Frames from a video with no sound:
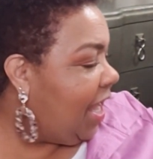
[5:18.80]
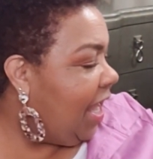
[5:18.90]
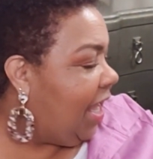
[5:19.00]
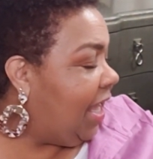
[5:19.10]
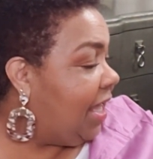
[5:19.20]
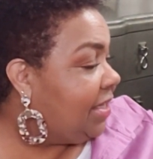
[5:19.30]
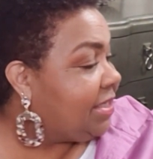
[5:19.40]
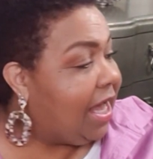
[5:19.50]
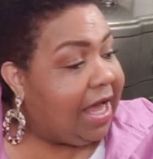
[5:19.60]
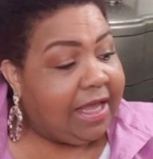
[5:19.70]
and
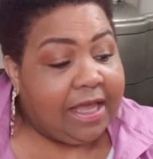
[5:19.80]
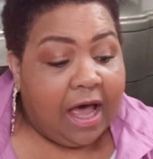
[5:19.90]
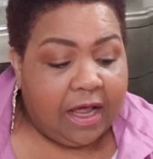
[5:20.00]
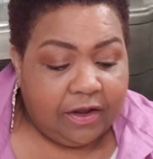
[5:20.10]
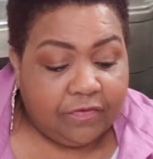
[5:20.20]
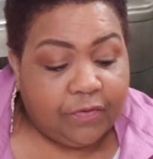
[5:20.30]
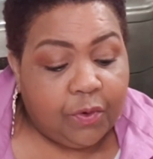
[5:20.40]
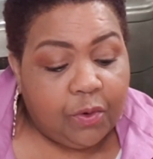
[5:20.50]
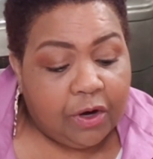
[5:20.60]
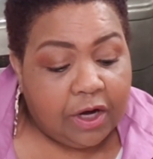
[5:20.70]
I got it
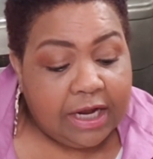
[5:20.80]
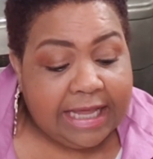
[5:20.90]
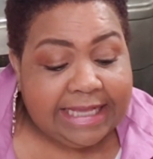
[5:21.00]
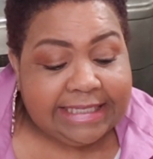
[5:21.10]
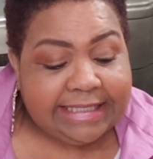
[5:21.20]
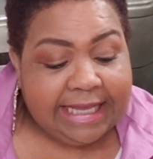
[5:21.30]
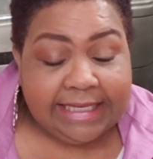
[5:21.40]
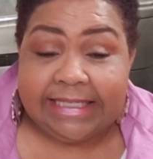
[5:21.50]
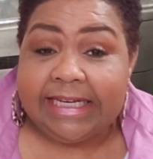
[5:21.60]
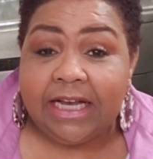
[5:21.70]
for
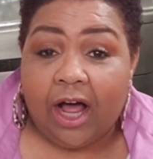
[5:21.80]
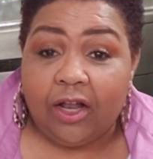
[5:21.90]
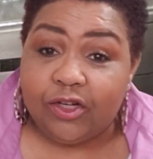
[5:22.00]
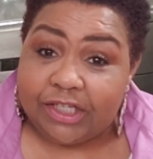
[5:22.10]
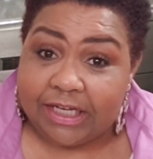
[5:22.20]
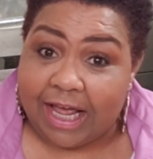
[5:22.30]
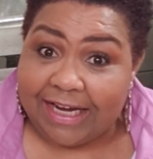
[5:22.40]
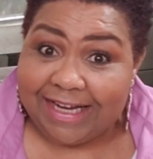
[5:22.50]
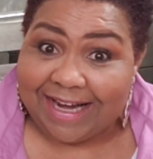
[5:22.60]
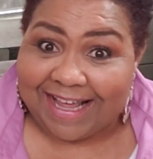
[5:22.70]

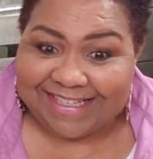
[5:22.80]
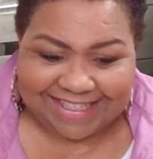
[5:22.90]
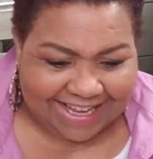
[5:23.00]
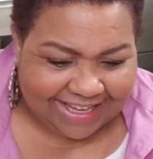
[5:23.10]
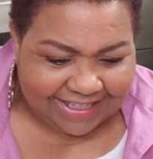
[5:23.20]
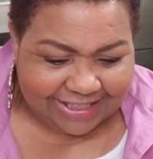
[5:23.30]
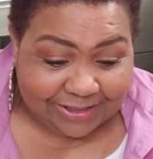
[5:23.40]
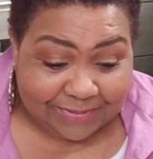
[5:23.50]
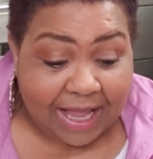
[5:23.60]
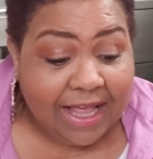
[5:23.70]
$60.99.
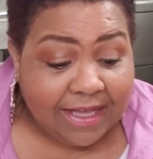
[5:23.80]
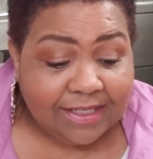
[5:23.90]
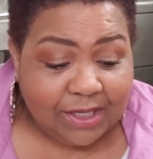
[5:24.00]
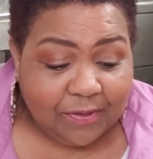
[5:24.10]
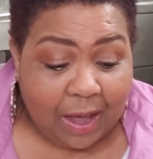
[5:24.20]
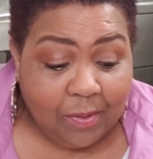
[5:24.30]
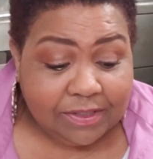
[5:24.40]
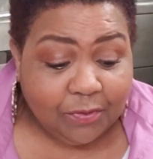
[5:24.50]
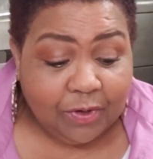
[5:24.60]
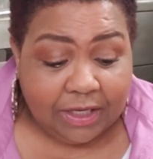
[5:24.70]
So that
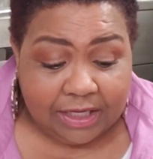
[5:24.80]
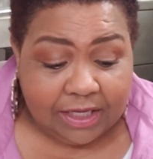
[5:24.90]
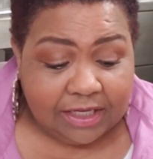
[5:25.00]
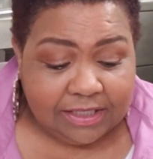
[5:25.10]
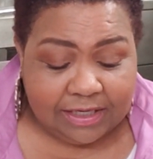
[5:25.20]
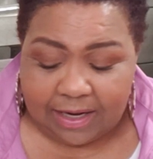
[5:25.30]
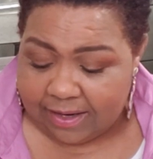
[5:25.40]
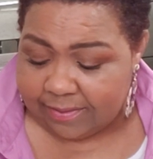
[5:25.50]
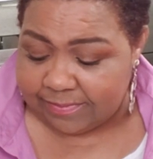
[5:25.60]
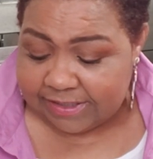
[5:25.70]
was a really good
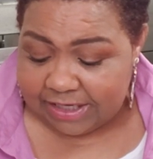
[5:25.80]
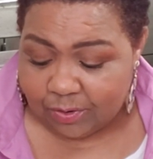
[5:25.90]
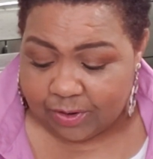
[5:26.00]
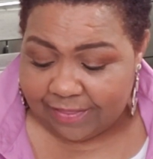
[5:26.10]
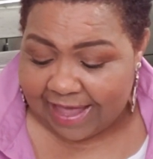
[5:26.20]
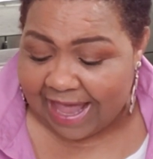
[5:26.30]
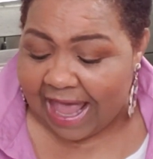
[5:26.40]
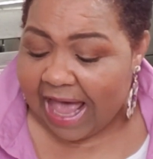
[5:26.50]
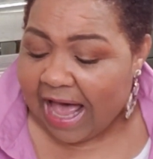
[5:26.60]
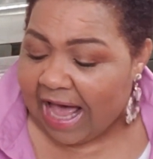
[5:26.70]
um, deal on that.
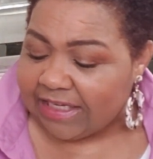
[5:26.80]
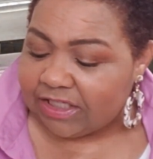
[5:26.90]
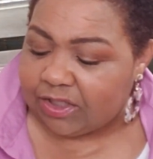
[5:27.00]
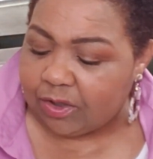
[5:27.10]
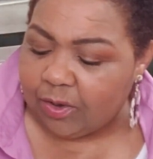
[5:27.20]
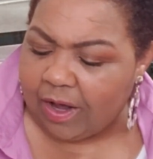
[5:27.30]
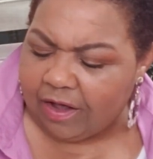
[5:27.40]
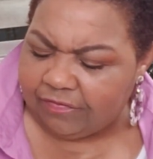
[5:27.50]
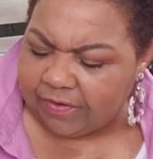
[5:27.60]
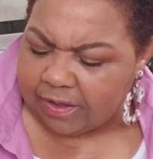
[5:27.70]
I just don't know how
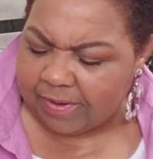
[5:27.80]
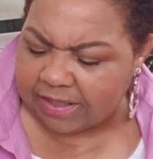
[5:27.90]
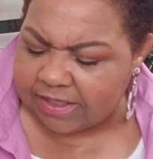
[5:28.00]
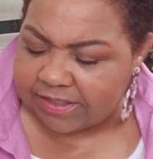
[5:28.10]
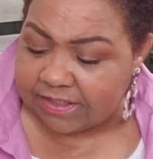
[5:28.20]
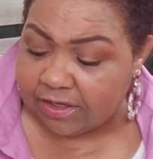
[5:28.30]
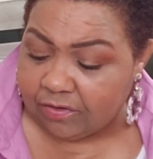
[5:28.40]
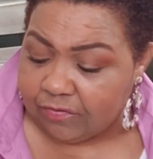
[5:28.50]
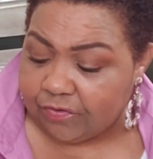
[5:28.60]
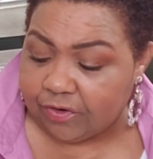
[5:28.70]
I feel about the
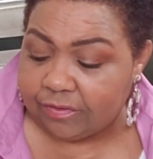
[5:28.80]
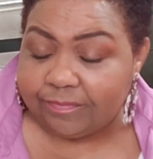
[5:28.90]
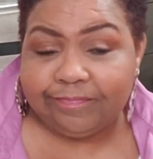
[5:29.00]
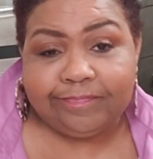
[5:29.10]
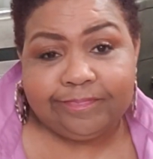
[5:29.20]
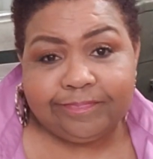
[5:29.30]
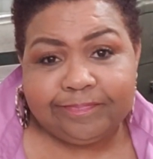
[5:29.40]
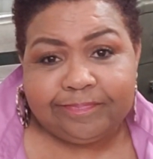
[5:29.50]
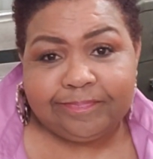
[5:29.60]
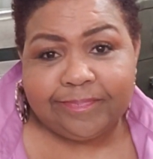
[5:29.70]
silver
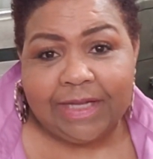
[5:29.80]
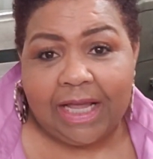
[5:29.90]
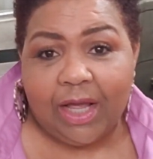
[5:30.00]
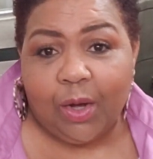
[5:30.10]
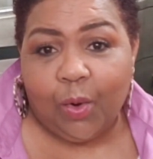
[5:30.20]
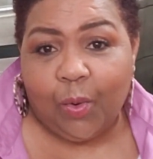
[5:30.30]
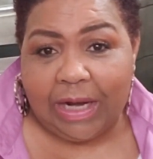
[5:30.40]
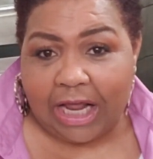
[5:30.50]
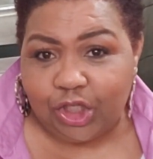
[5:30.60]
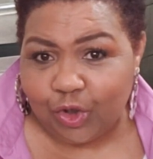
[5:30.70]

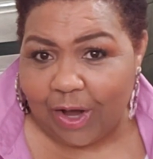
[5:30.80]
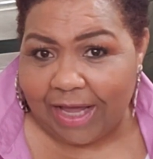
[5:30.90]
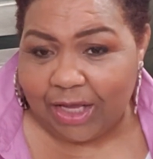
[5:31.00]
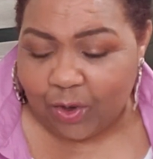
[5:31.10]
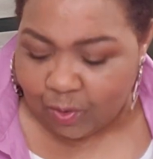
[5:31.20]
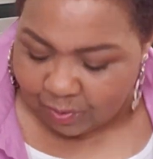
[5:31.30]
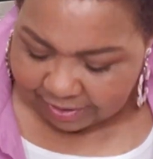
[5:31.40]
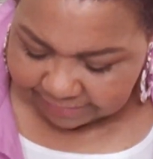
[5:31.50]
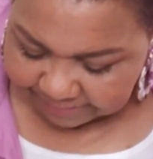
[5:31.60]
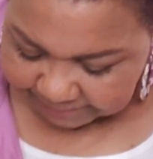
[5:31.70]
when I try it
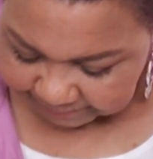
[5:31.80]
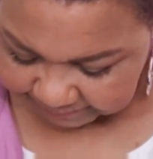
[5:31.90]
on